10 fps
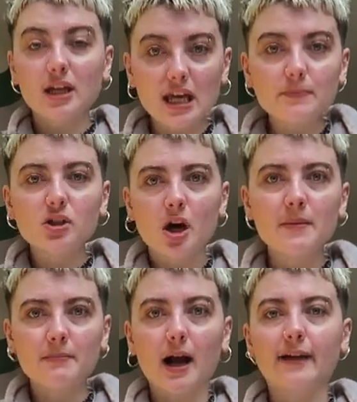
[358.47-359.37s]
keeps
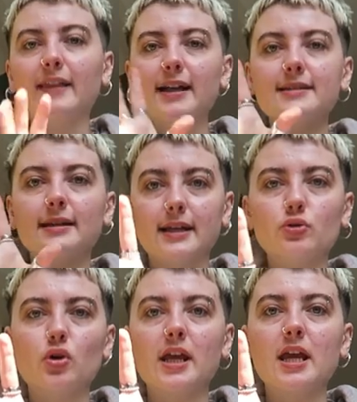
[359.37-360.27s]
coming back that is
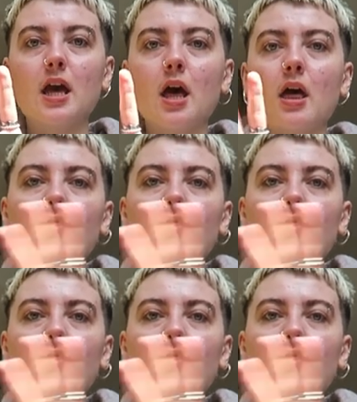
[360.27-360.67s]
literally